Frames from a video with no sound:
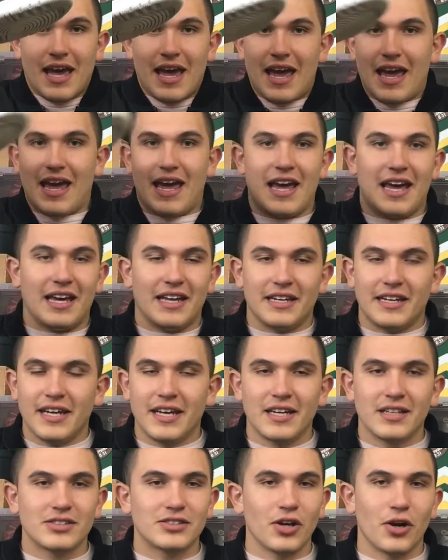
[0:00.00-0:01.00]
And
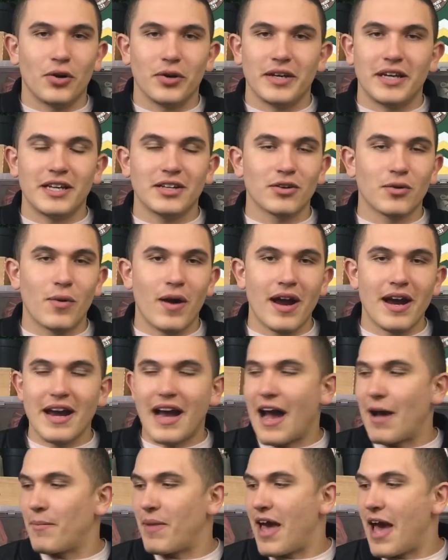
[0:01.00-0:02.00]
so either way,
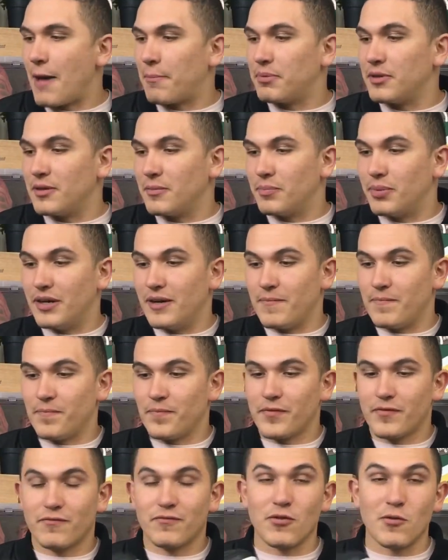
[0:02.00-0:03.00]
I'm happy. But
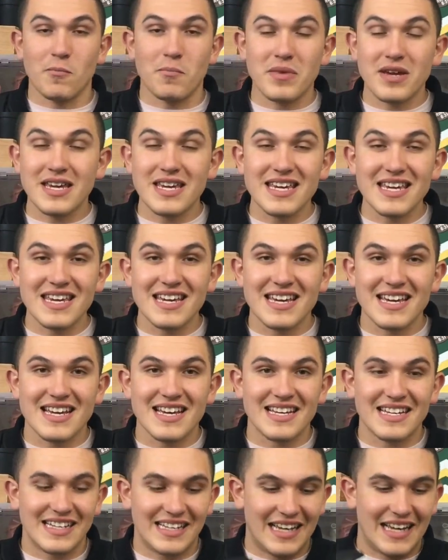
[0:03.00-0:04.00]
for me,
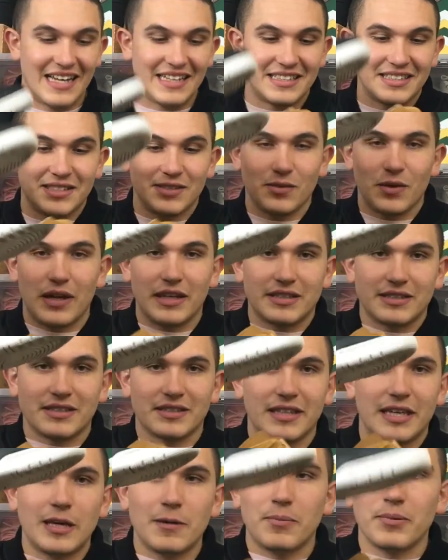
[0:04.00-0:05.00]
it's it's
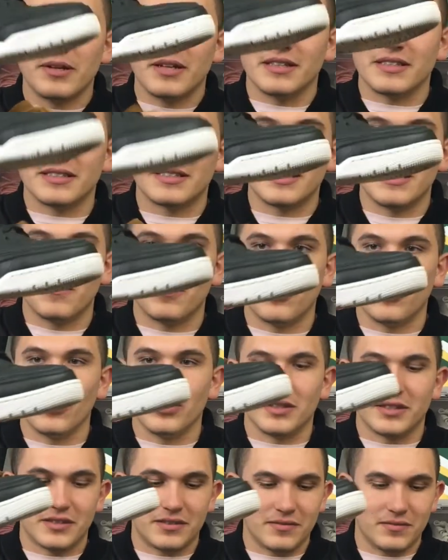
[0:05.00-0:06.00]
keeping it simple.
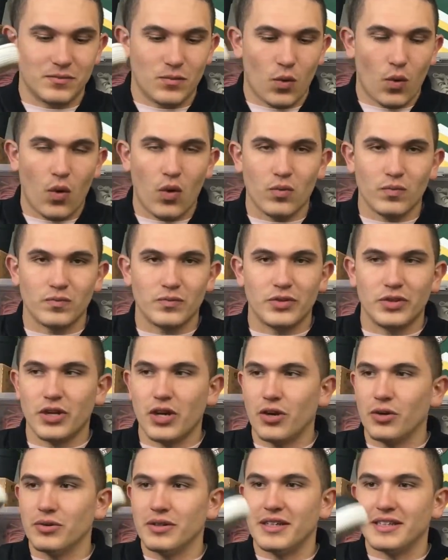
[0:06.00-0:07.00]
It's you
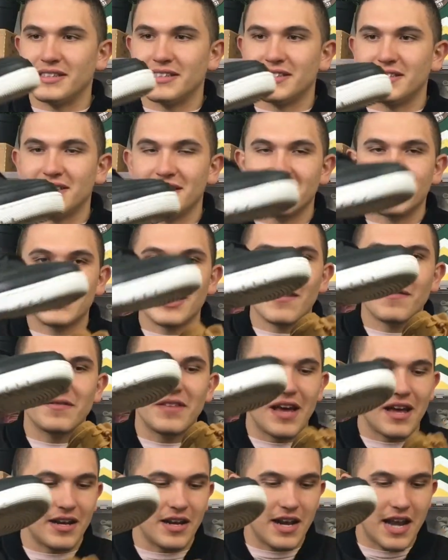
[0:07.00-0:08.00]
know, it's the stuff
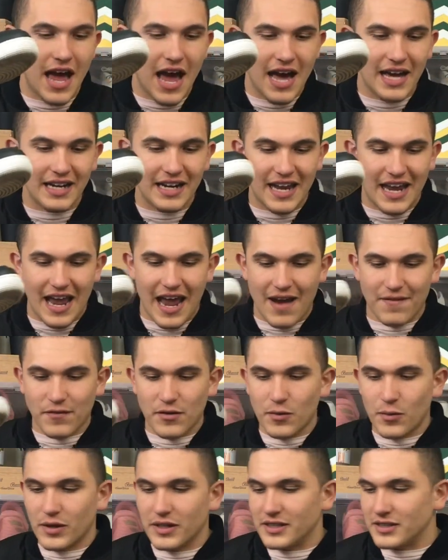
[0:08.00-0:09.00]
that not
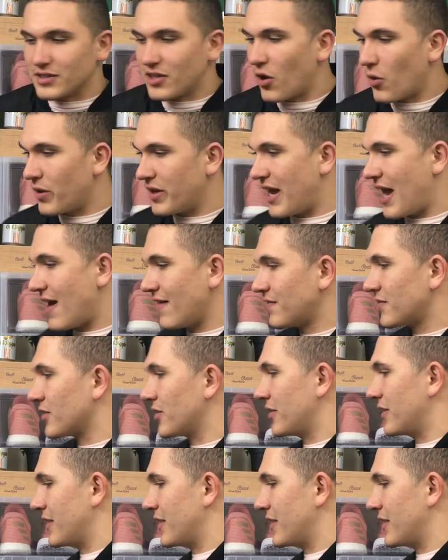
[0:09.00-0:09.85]
everyone is going after.